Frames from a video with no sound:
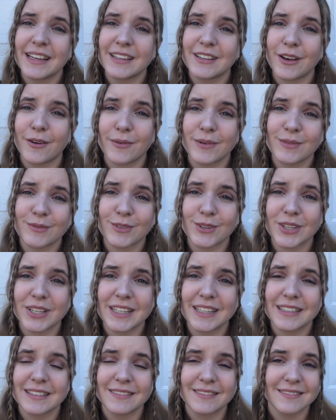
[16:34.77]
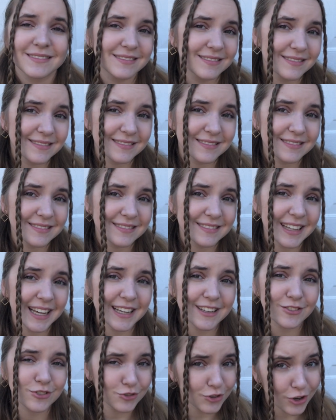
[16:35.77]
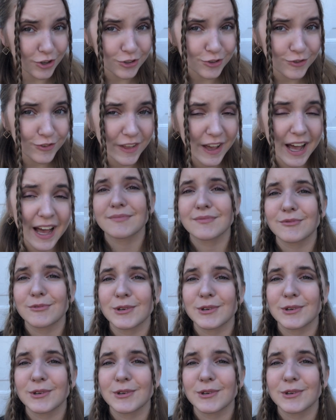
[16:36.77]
No one really takes charge of that.